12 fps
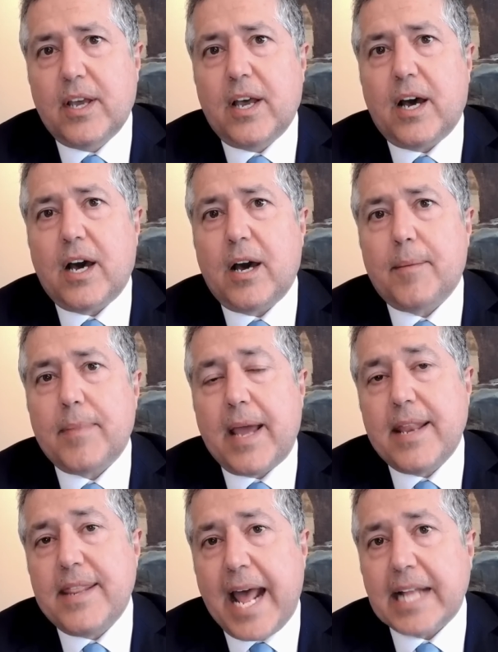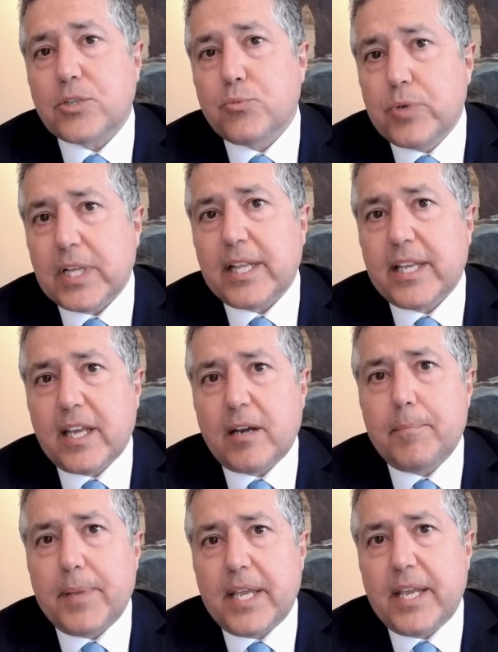Um, and that's really going
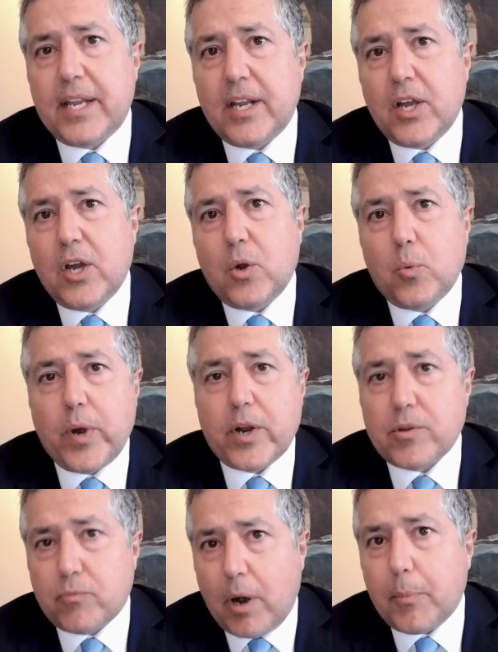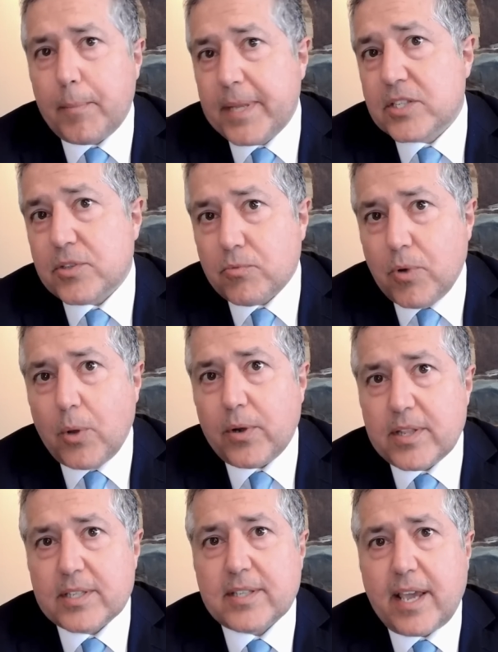to be where the rubber meets the road
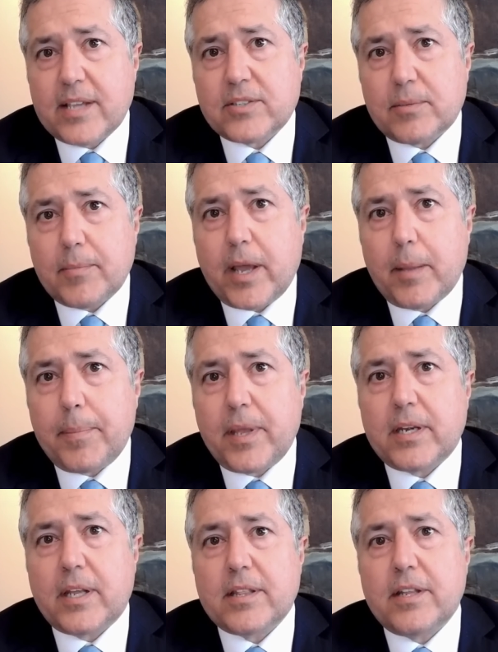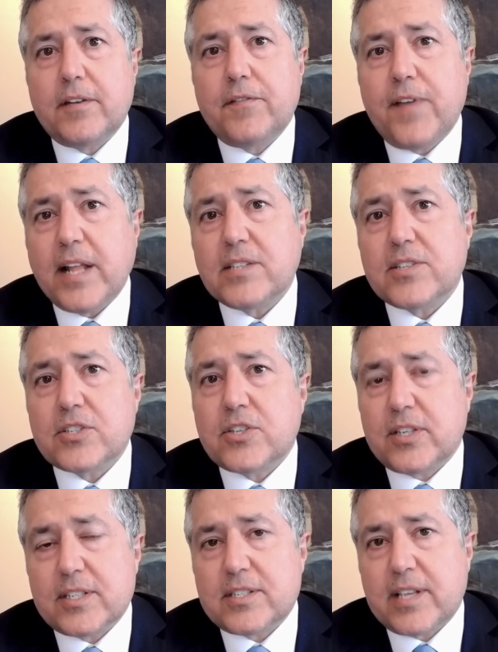in this case, in my opinion. The defense is
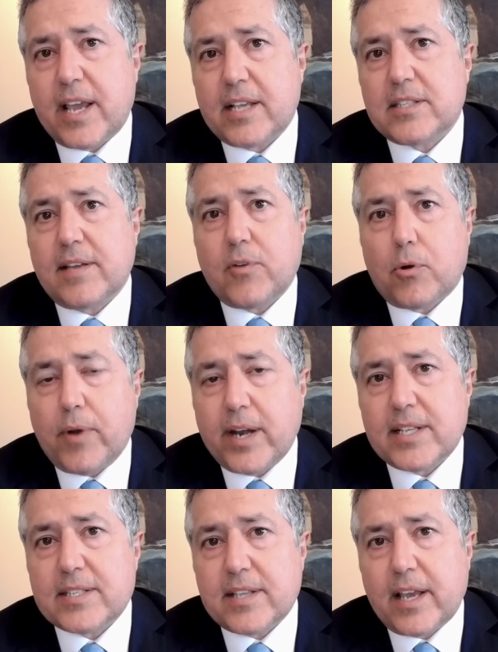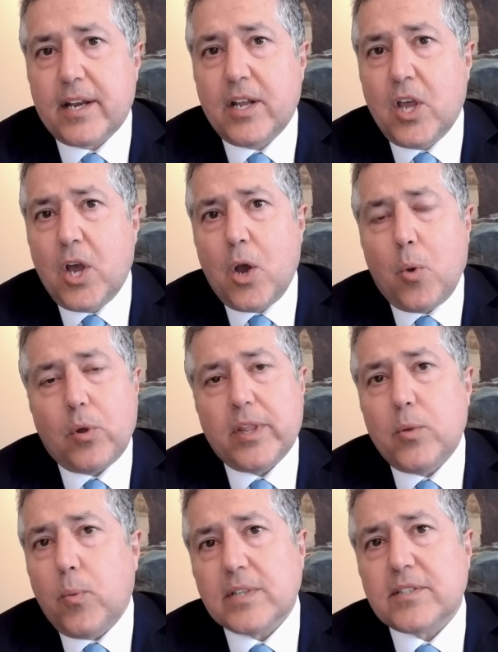going to say, as they've already said, well,
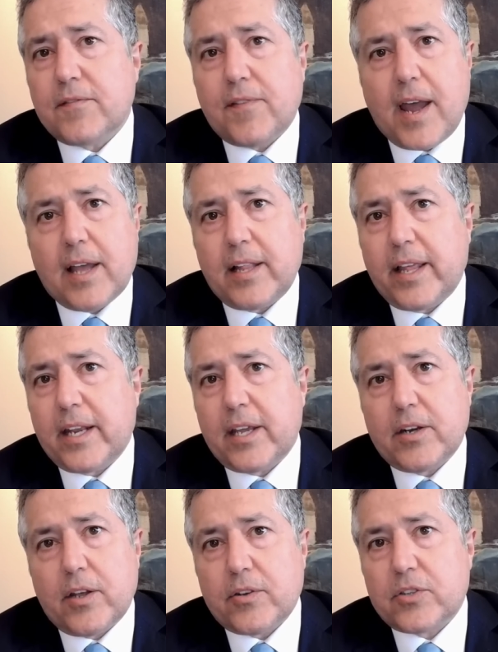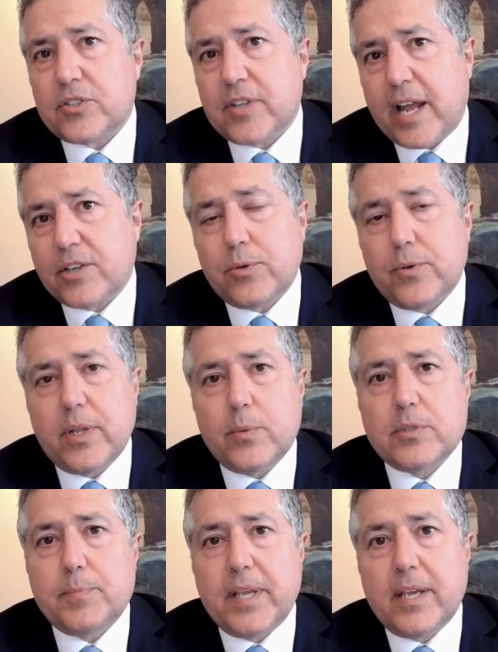he wasn't violating another statute. He
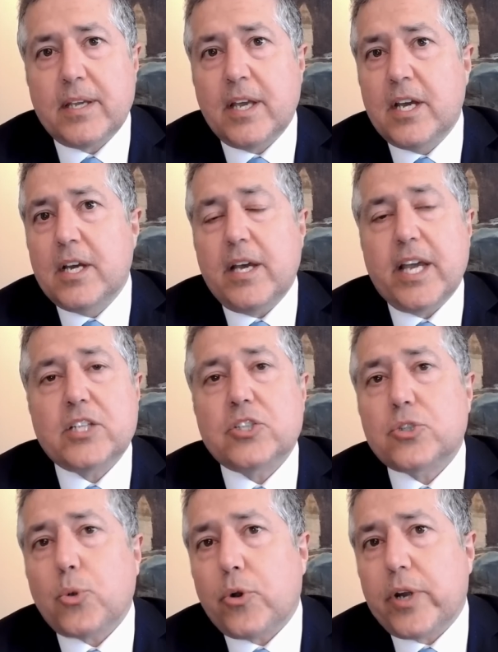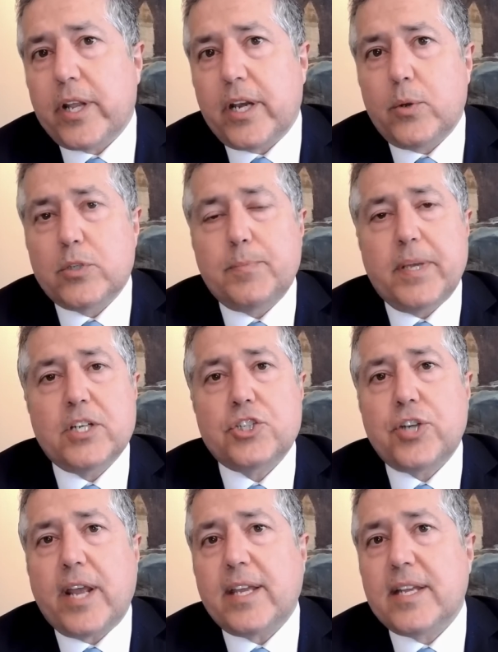was being extorted. He was being
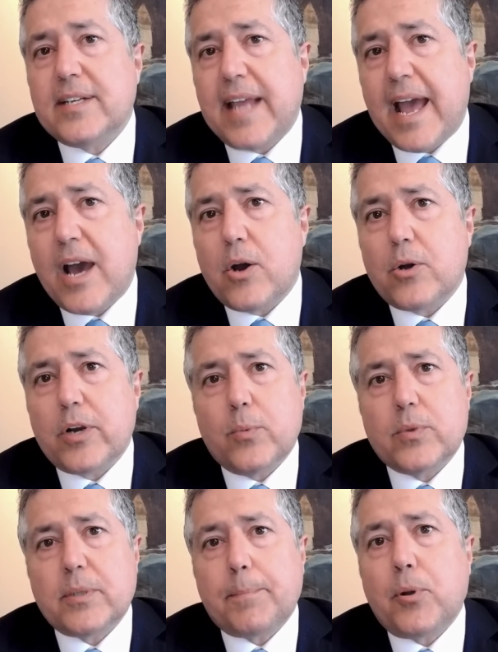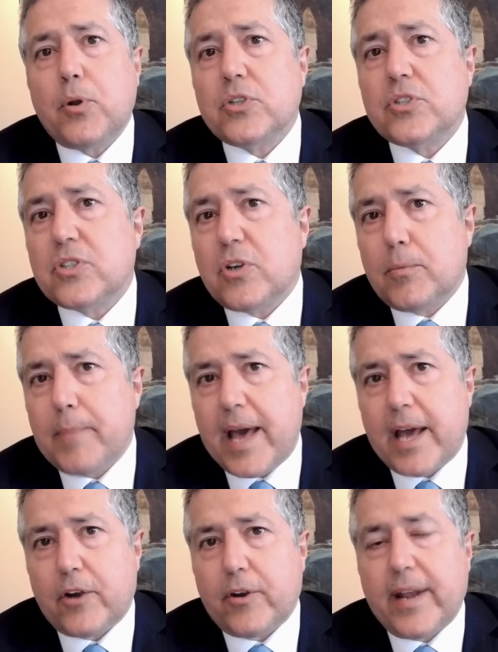shaken down. It was a personal
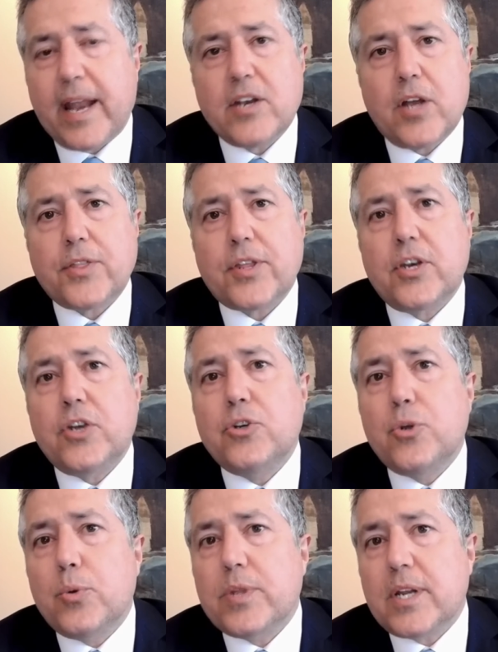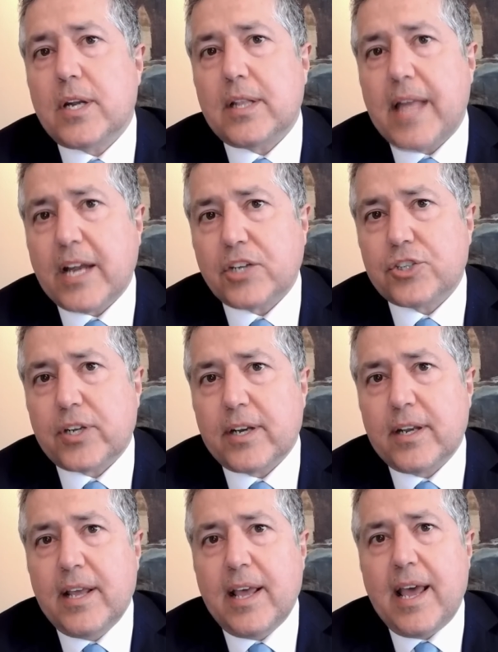matter. It had nothing to do with an
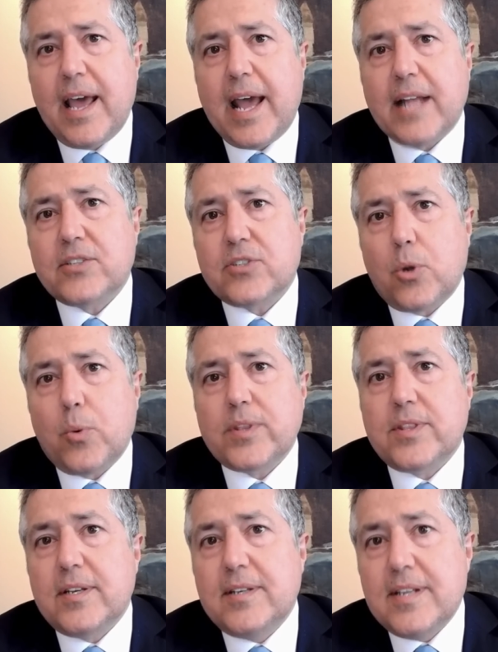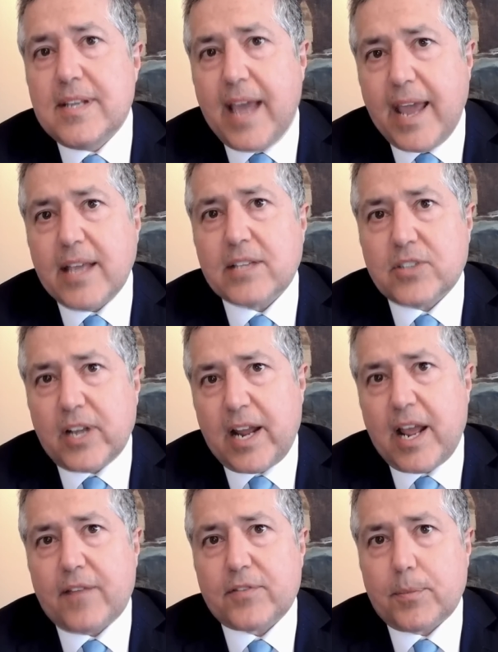election. And so what the D A is going
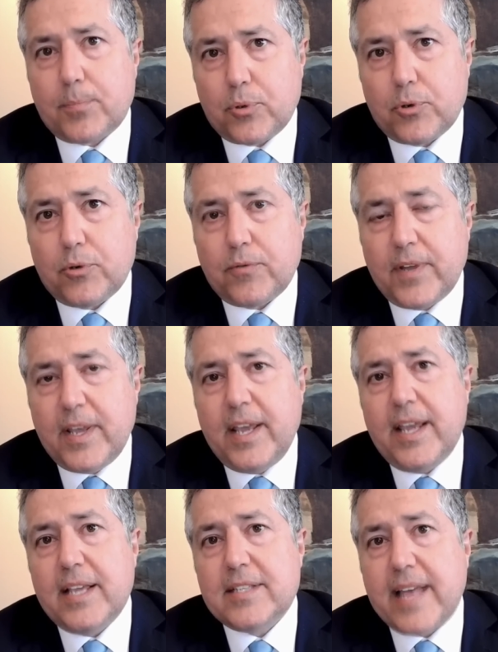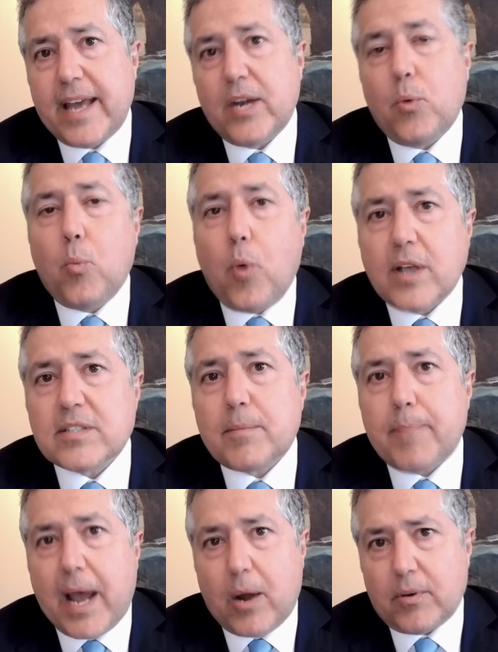to have to prove is that it was
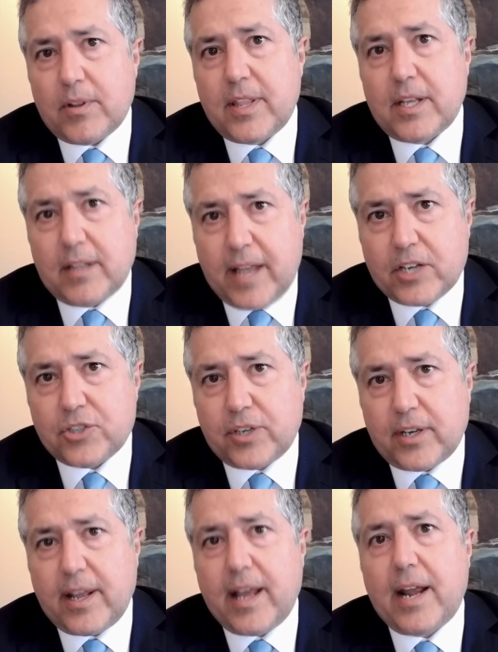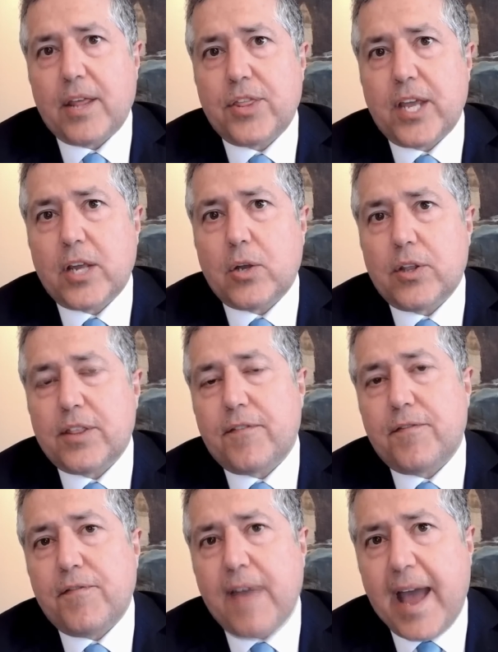about the election. And I think the
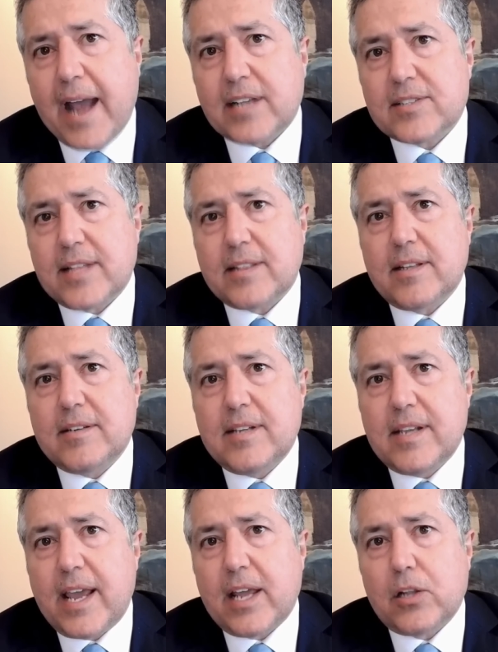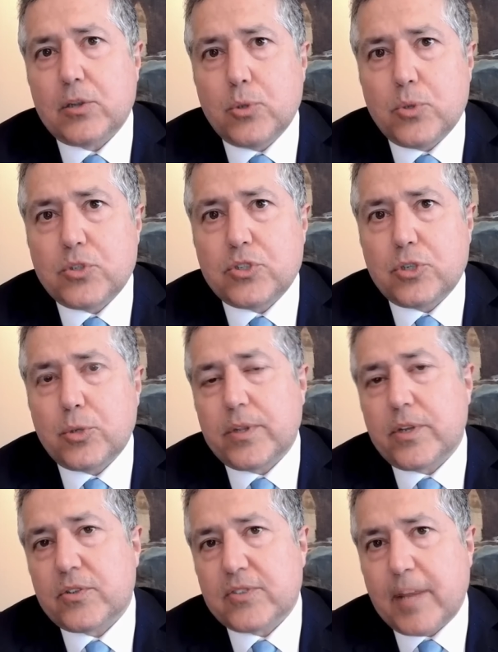facts that the D A alludes to
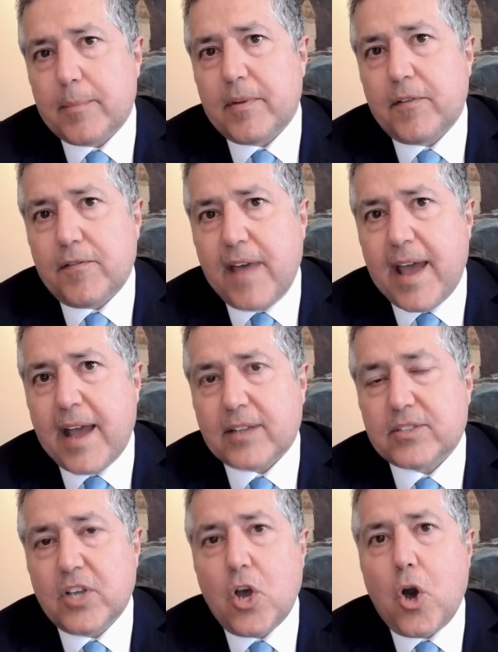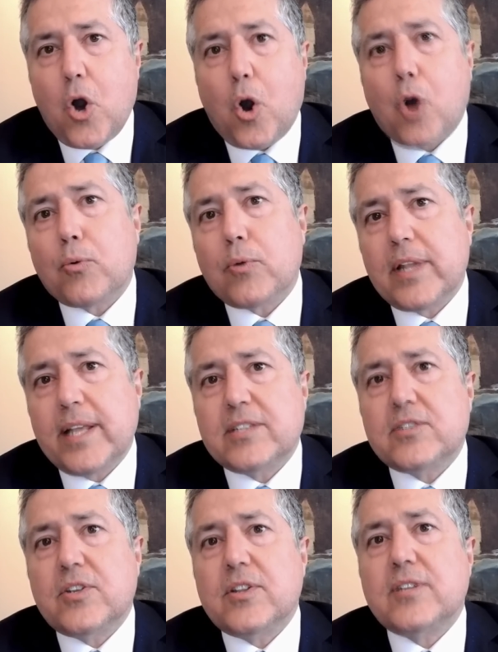in their statement of facts all
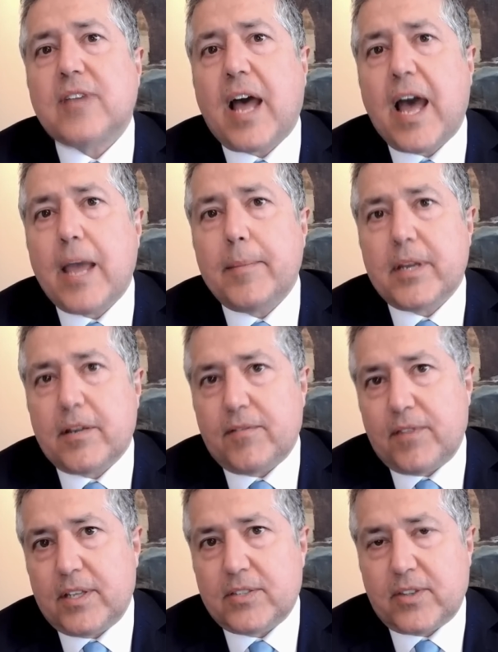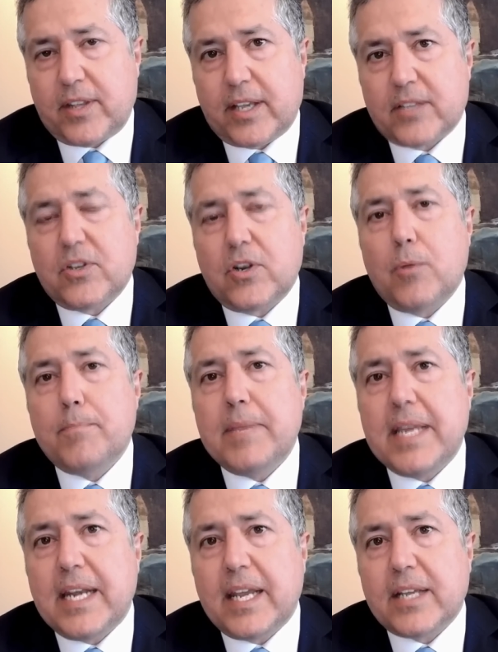relates to the timing of these things, you know,
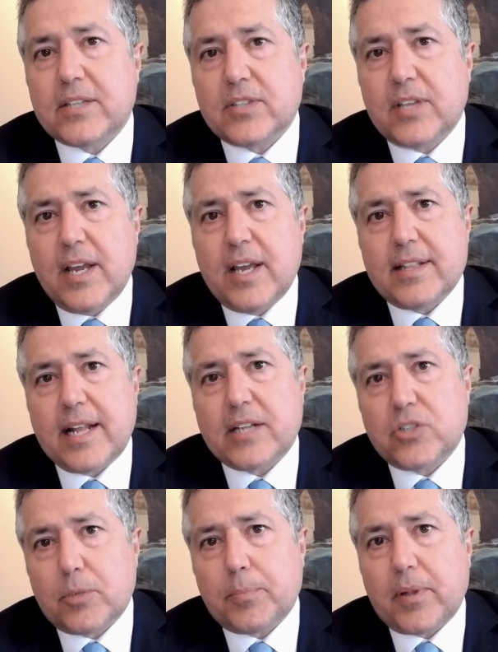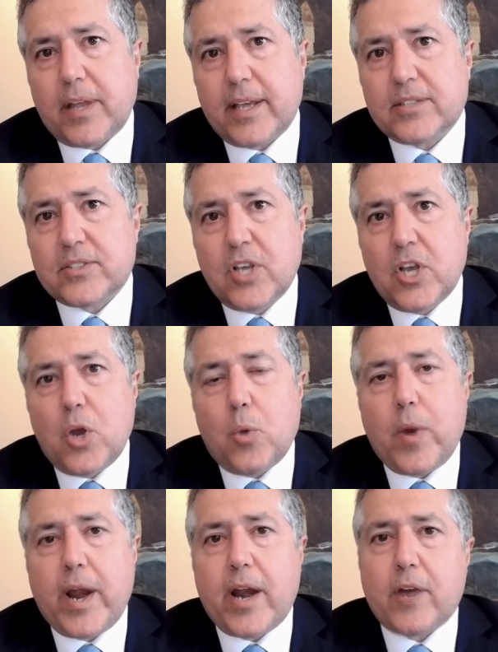meetings that took place where